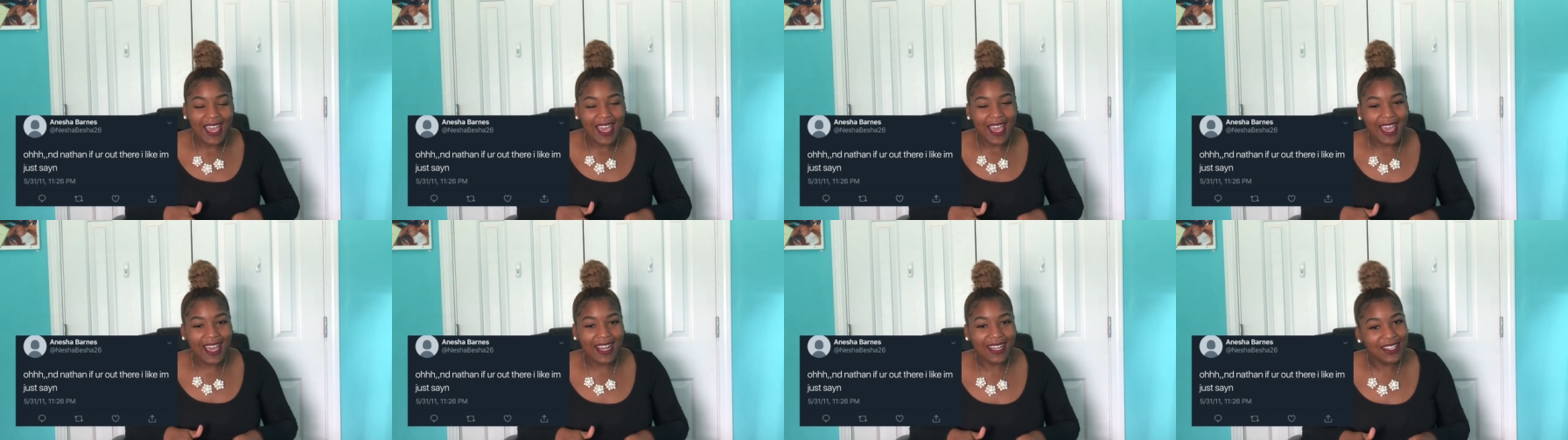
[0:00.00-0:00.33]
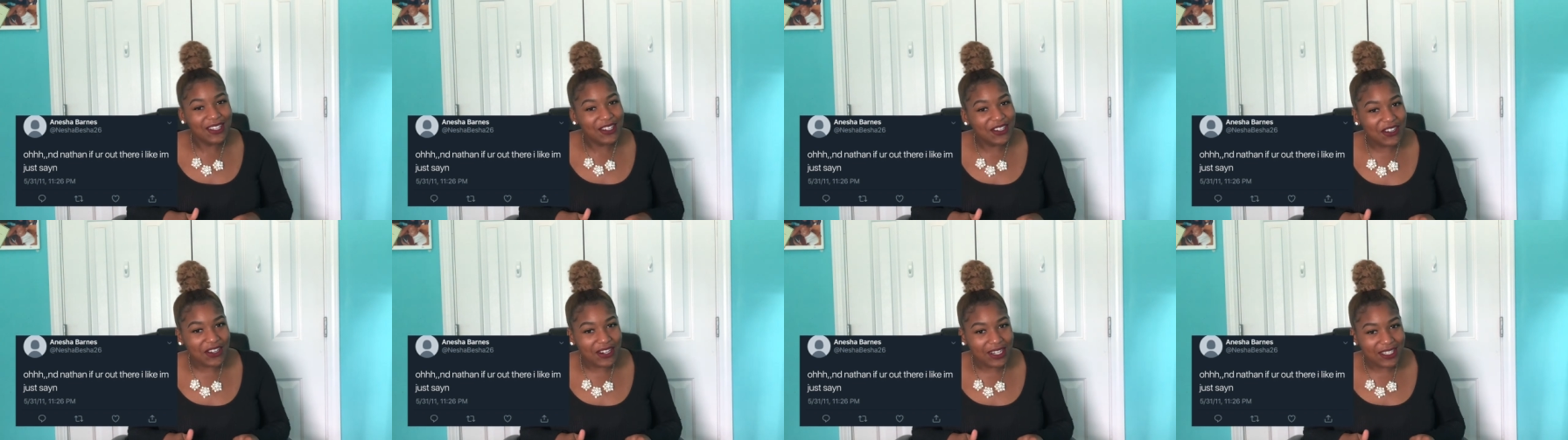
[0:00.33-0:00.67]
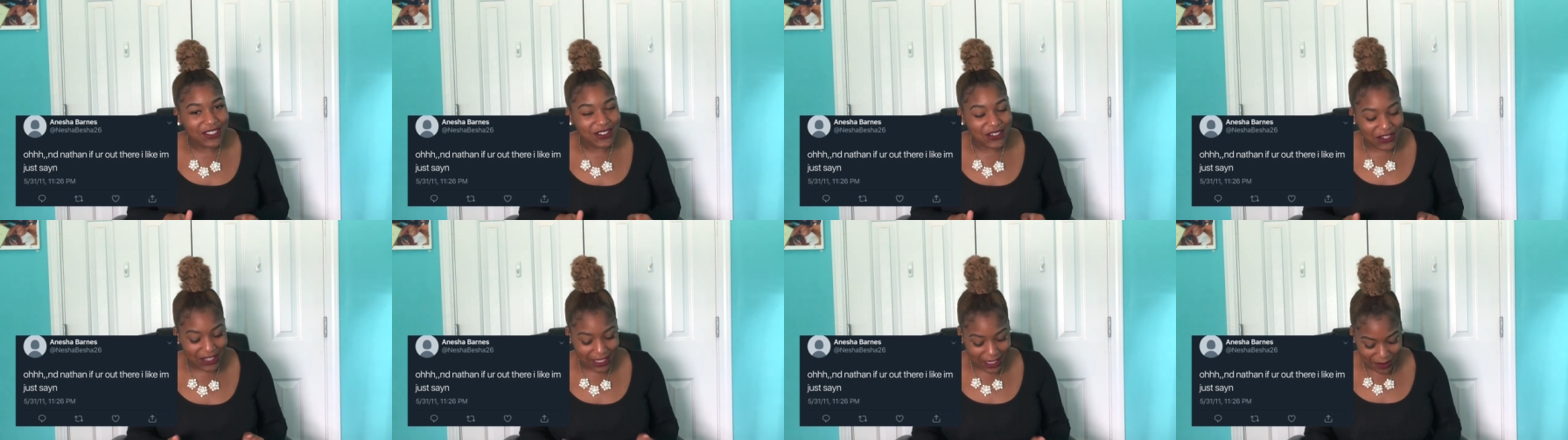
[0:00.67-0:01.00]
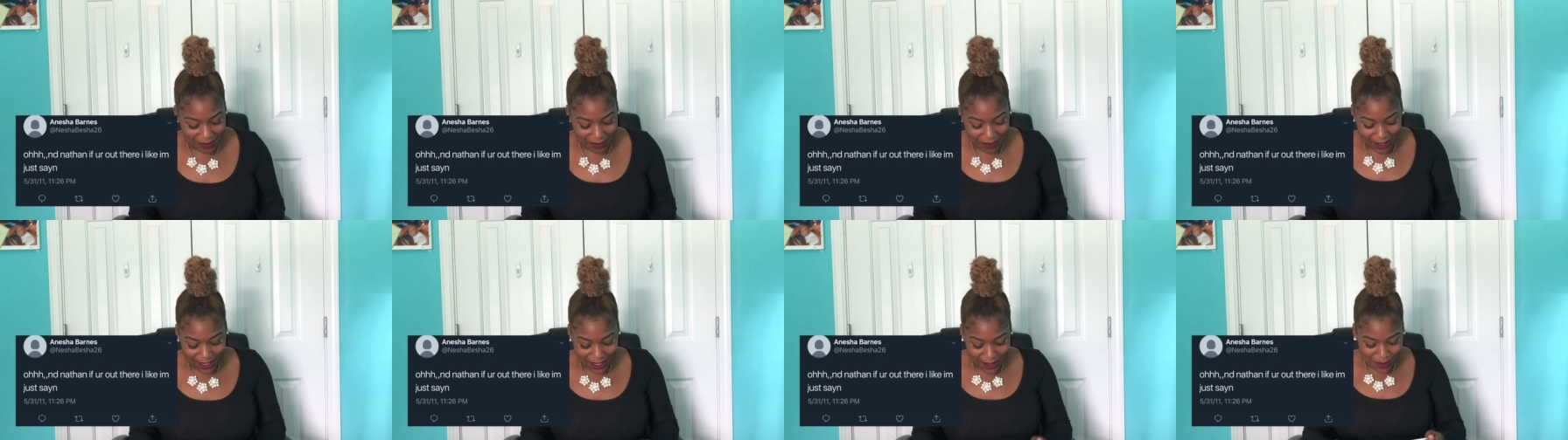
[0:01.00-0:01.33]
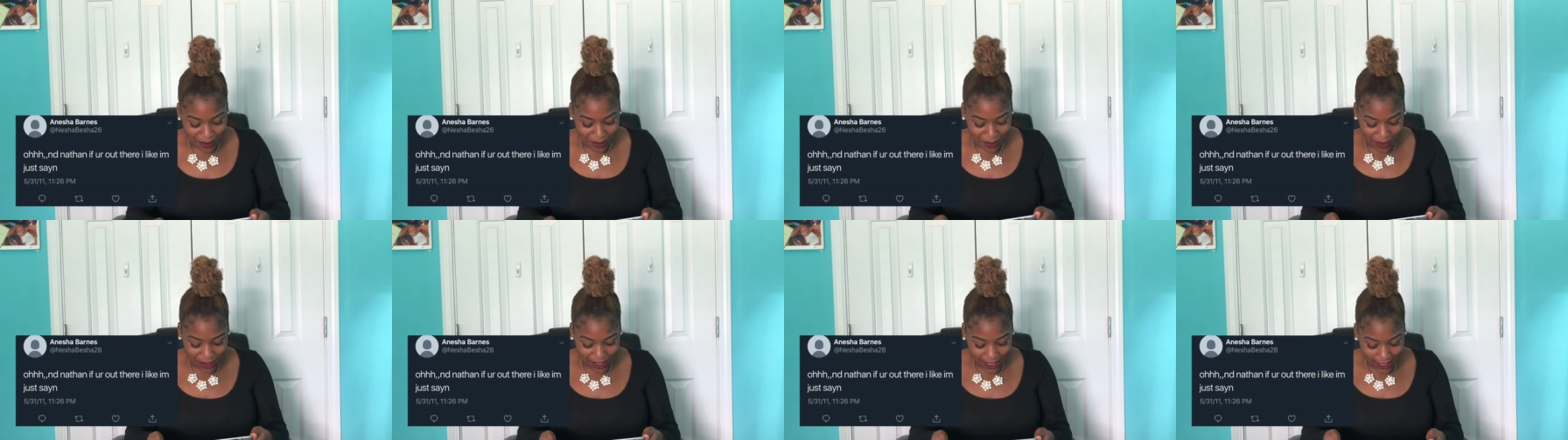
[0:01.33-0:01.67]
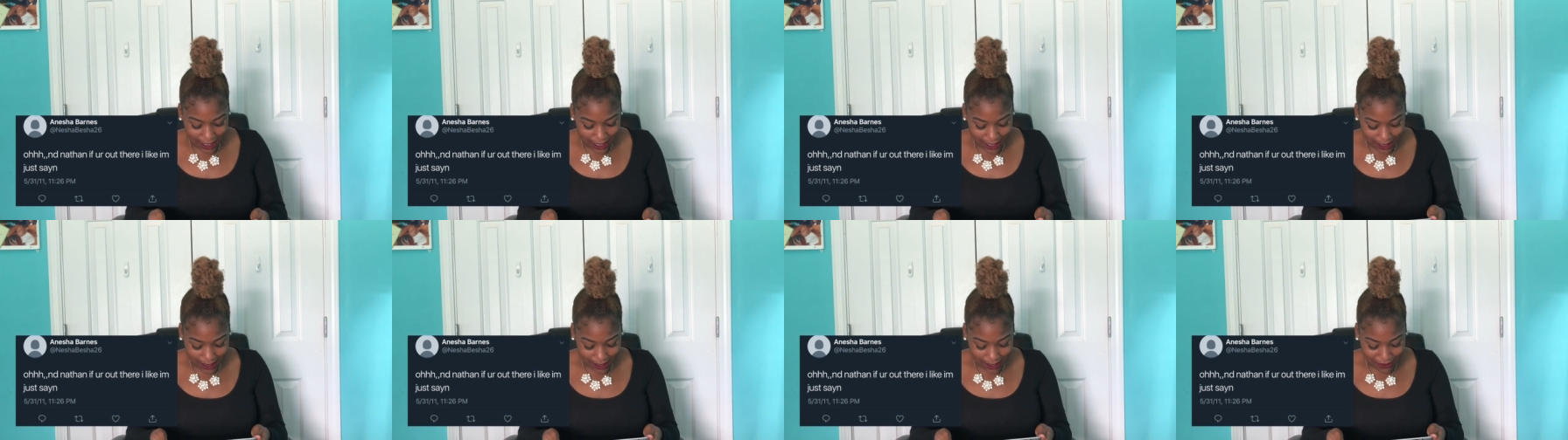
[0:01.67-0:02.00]
Had a little crush on him.
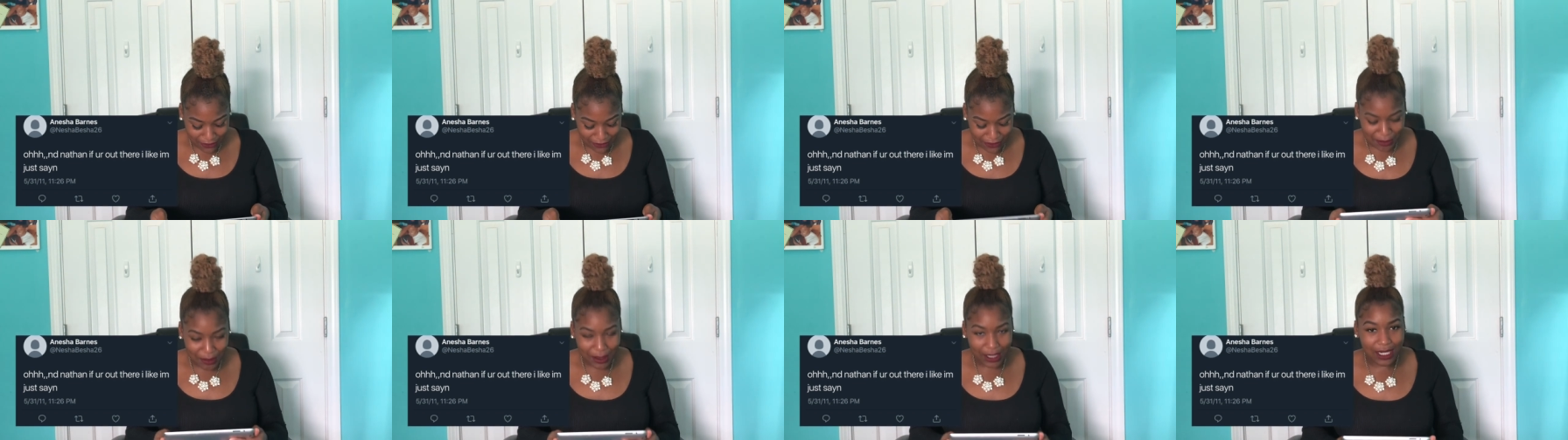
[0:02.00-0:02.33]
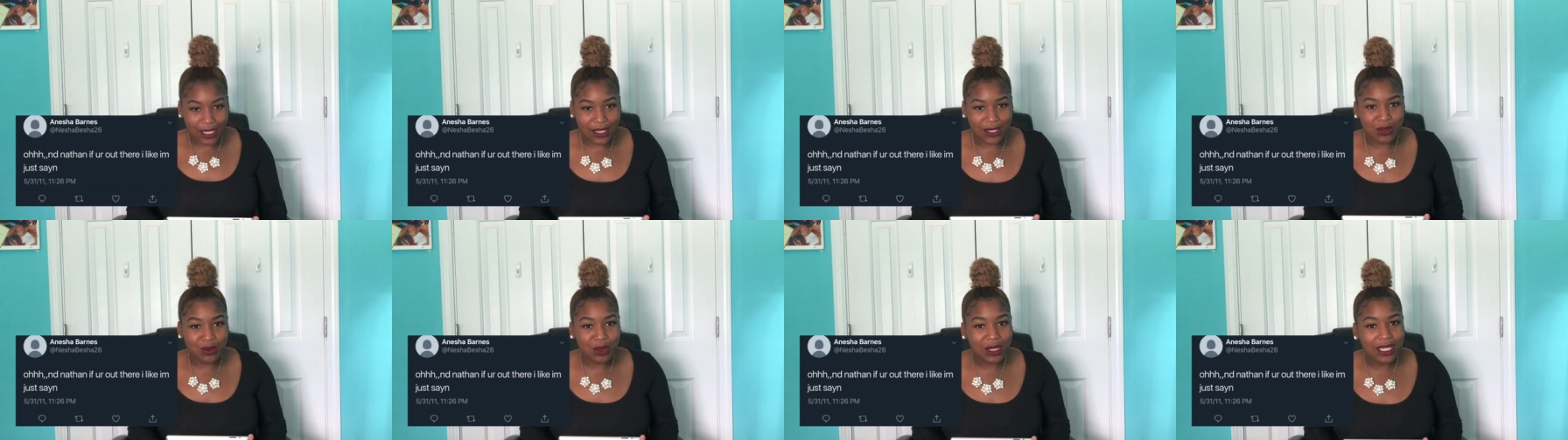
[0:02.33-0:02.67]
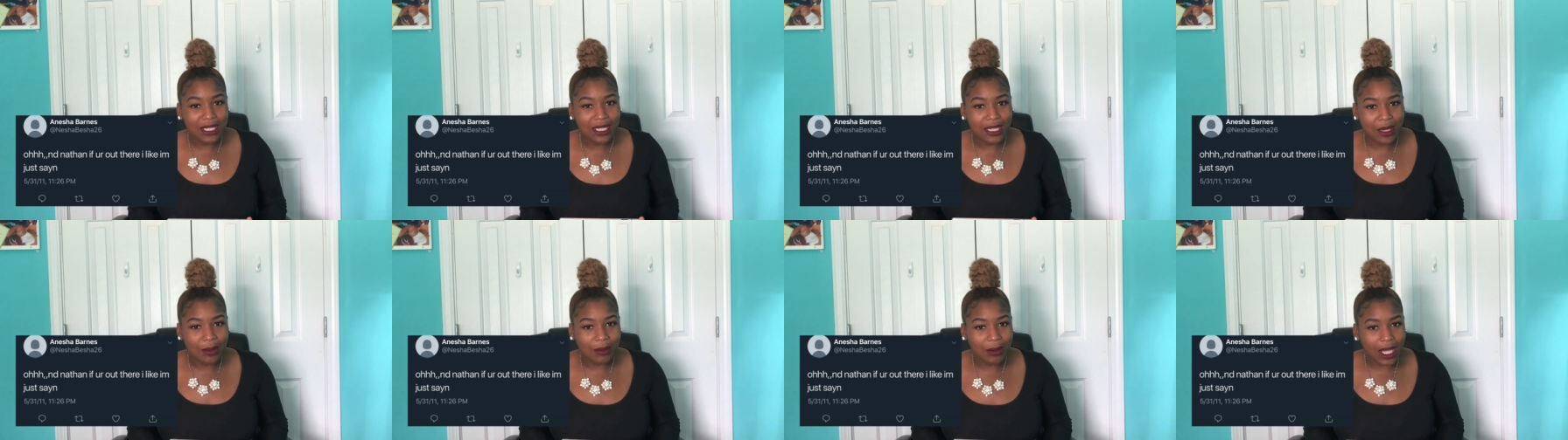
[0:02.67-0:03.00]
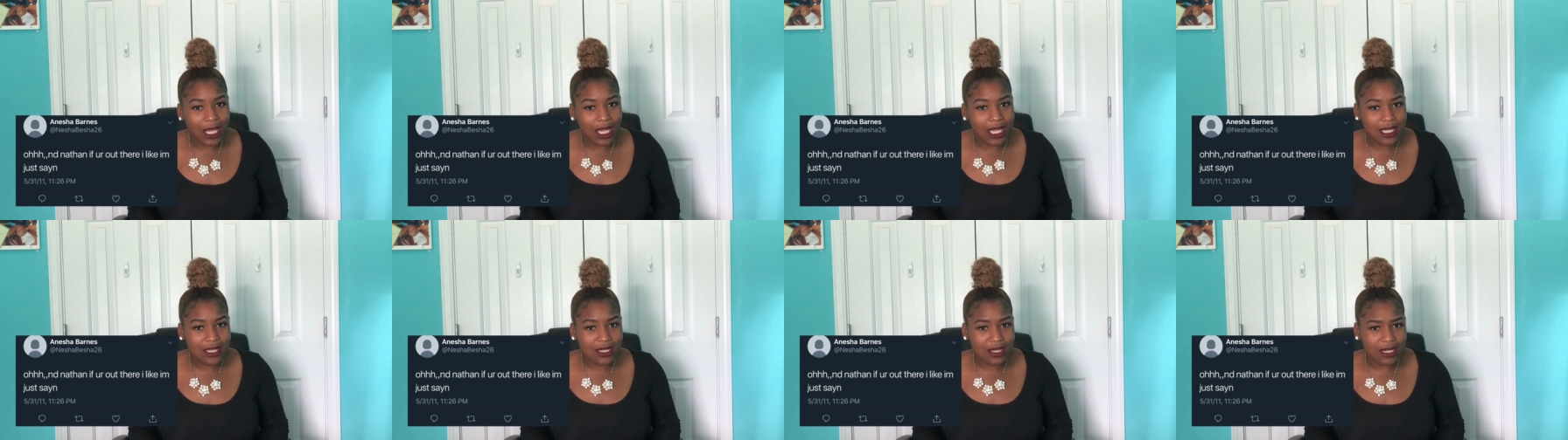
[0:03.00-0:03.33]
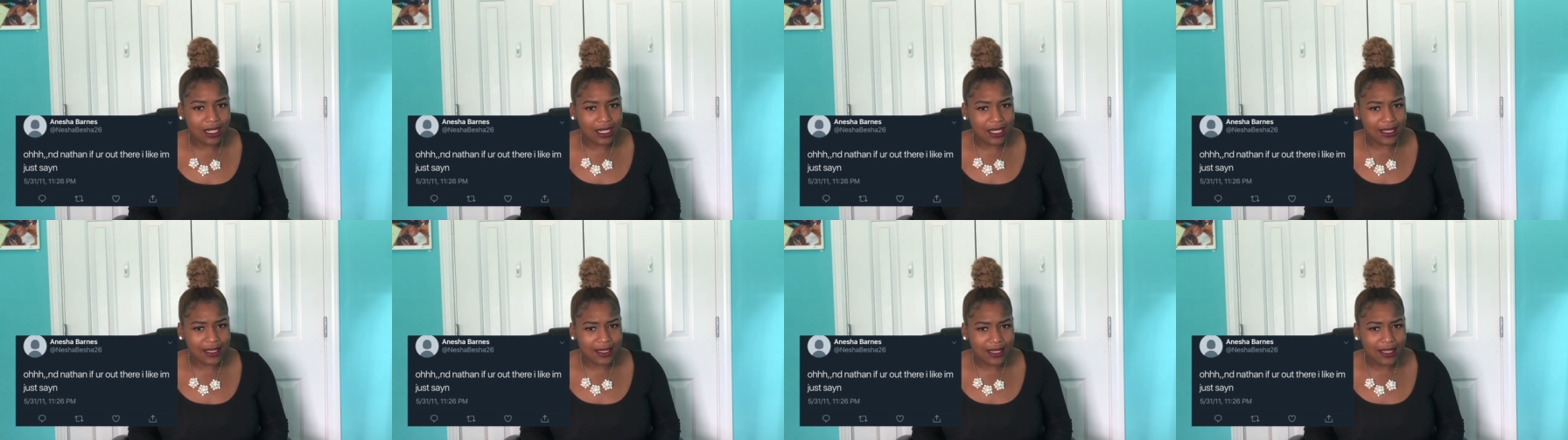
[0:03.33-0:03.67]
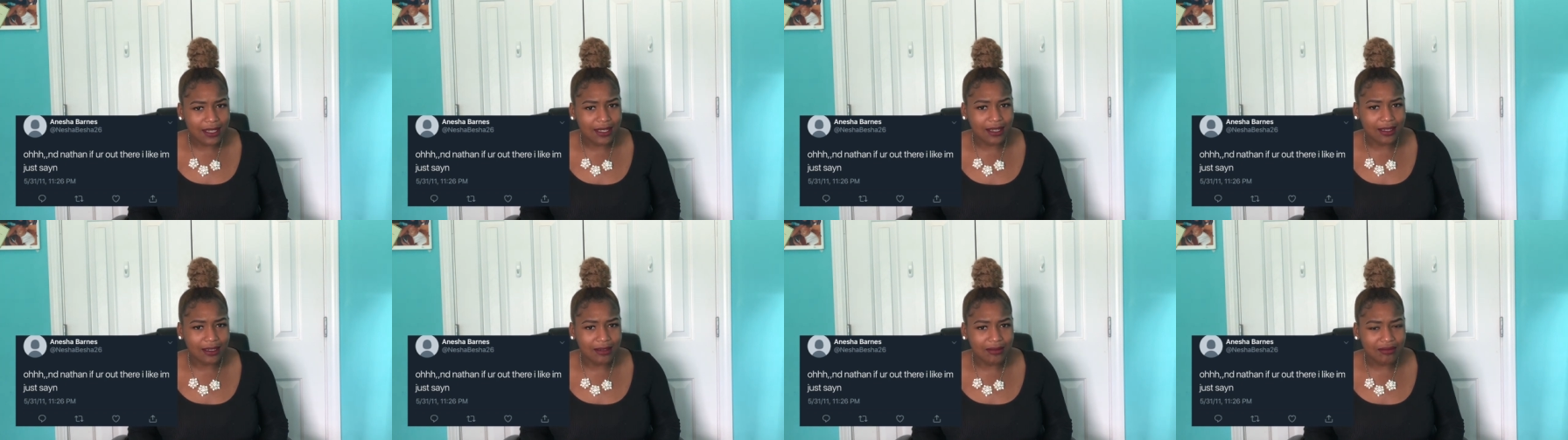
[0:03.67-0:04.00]
But for me to tweet him like he's gonna
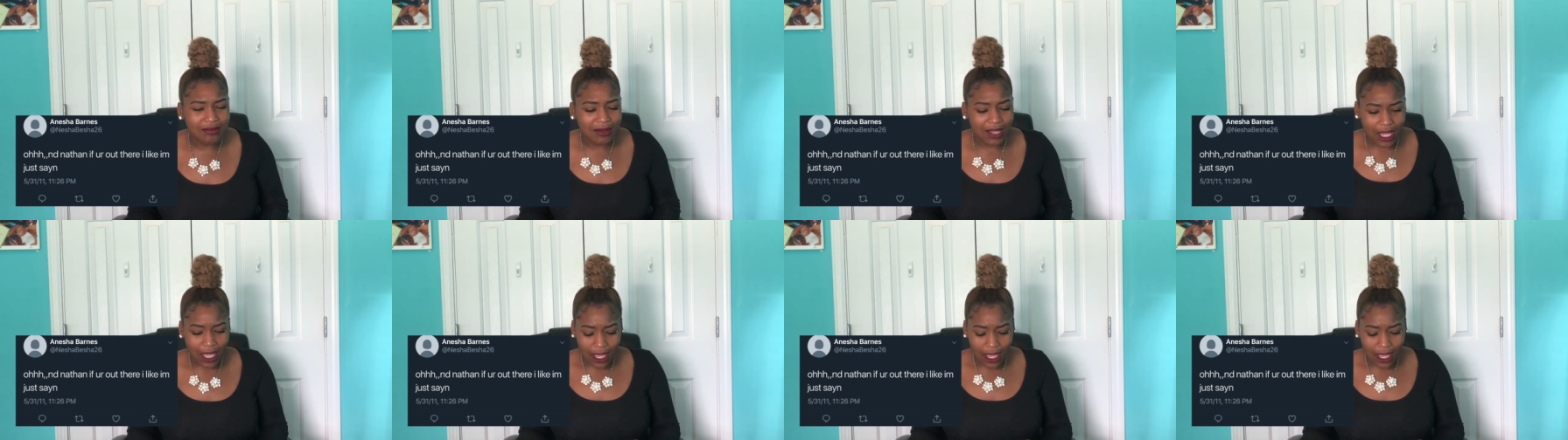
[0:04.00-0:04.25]
see it,